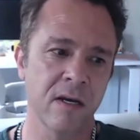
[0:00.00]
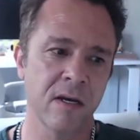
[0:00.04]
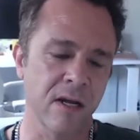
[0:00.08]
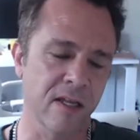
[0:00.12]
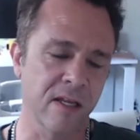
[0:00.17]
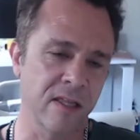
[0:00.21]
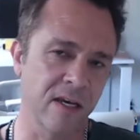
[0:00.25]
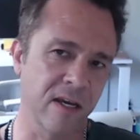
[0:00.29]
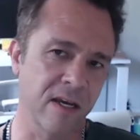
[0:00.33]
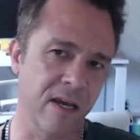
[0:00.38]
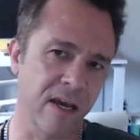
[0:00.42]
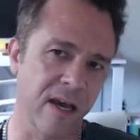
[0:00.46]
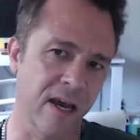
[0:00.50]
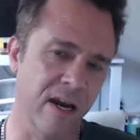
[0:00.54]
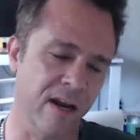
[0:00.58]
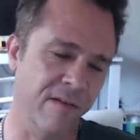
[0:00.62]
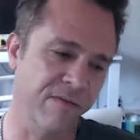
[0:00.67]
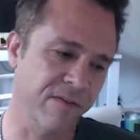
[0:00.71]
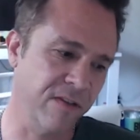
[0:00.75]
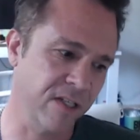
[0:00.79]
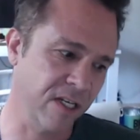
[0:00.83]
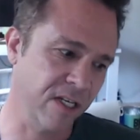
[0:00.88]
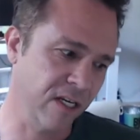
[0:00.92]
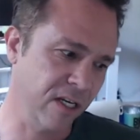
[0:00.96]
I think
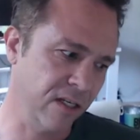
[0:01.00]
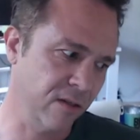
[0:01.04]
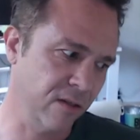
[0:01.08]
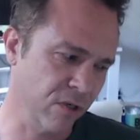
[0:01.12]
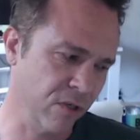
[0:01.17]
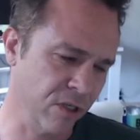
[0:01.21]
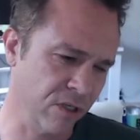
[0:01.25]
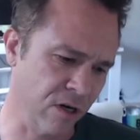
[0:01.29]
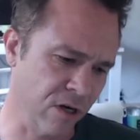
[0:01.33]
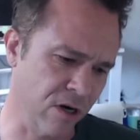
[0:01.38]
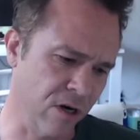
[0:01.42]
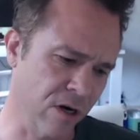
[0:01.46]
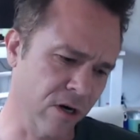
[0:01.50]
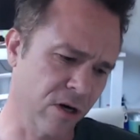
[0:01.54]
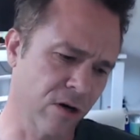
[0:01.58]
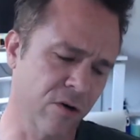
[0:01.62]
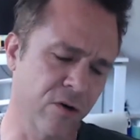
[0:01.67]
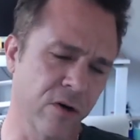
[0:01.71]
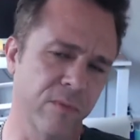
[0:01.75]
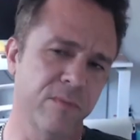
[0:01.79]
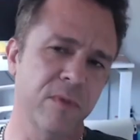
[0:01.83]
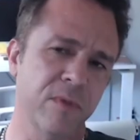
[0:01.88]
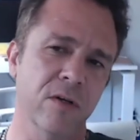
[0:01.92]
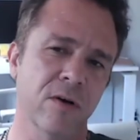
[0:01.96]
NFTs, which are
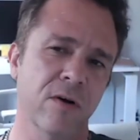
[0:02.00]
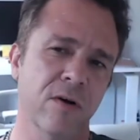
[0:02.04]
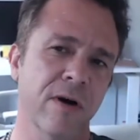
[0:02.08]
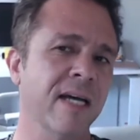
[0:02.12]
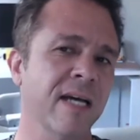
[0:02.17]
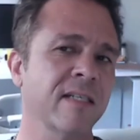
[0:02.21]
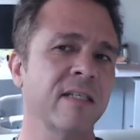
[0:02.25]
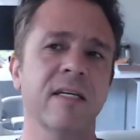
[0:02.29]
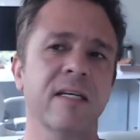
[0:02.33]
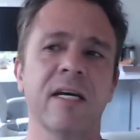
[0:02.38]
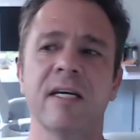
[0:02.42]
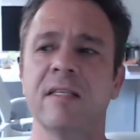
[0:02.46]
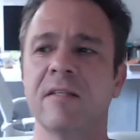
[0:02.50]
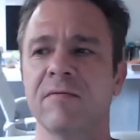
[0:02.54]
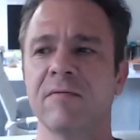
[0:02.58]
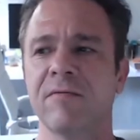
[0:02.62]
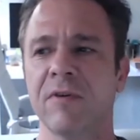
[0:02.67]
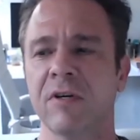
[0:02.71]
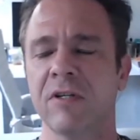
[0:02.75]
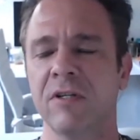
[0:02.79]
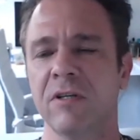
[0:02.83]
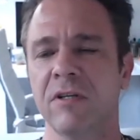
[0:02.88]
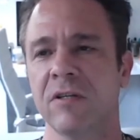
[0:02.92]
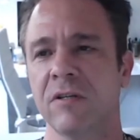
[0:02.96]
crypto assets,
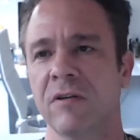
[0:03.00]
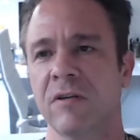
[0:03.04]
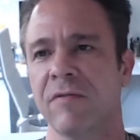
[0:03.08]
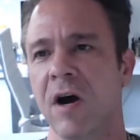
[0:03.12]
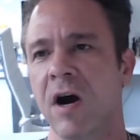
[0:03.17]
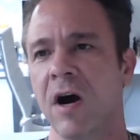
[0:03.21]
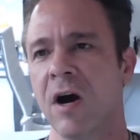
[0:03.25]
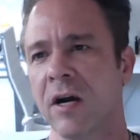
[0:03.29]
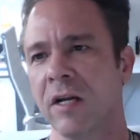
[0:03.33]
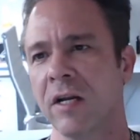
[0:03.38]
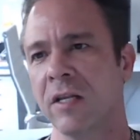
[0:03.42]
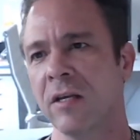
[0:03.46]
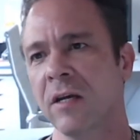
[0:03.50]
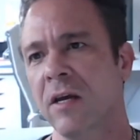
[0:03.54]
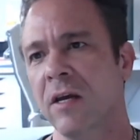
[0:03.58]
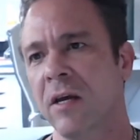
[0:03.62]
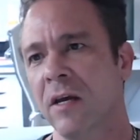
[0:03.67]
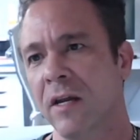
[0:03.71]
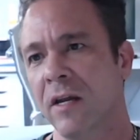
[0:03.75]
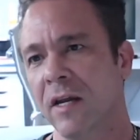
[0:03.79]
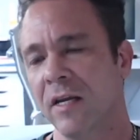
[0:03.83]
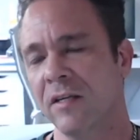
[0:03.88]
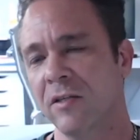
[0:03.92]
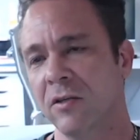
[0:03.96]
versions of art,
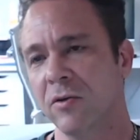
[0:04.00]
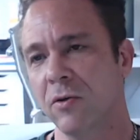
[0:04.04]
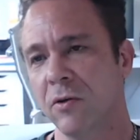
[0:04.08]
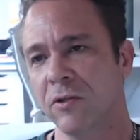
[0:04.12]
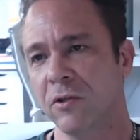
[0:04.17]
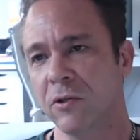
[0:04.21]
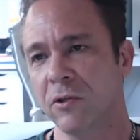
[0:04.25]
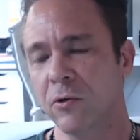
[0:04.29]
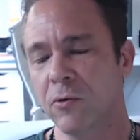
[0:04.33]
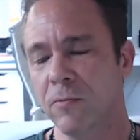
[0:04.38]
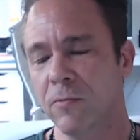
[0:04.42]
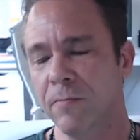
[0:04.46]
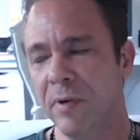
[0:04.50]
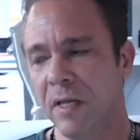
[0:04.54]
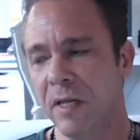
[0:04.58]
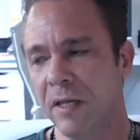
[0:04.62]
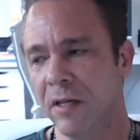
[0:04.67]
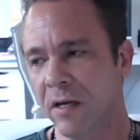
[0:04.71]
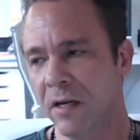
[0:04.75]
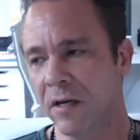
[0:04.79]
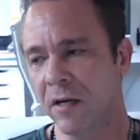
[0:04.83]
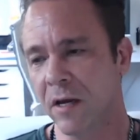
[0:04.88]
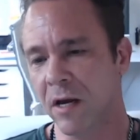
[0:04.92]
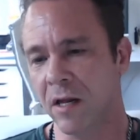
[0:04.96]
they sold $2
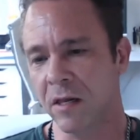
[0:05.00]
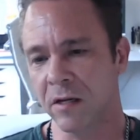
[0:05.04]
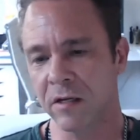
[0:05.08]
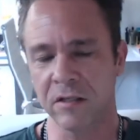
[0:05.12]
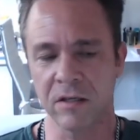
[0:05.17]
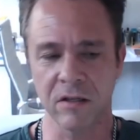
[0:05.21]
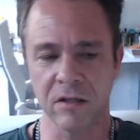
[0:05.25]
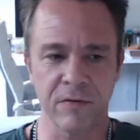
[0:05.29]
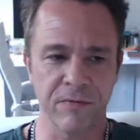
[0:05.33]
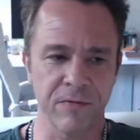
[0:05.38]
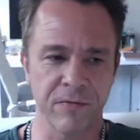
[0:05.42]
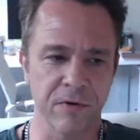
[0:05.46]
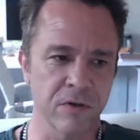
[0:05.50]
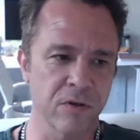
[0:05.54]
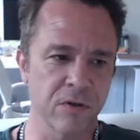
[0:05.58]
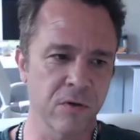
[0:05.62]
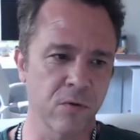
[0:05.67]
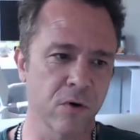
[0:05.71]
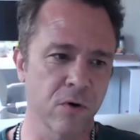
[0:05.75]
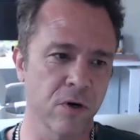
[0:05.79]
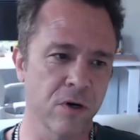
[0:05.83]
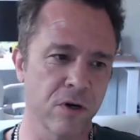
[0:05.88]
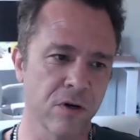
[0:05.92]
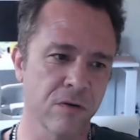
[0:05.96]
billion in the
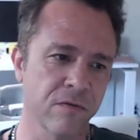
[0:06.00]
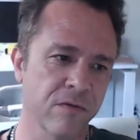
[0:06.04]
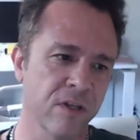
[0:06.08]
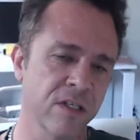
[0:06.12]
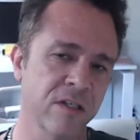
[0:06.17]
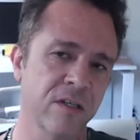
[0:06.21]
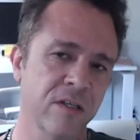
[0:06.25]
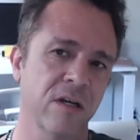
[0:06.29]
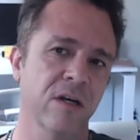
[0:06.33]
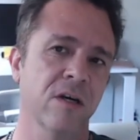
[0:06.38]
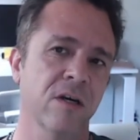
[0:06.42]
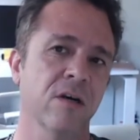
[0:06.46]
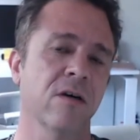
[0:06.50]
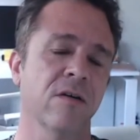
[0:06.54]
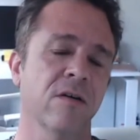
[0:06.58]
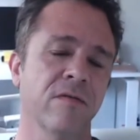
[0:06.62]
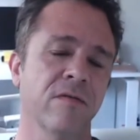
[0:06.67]
first quarter of this year.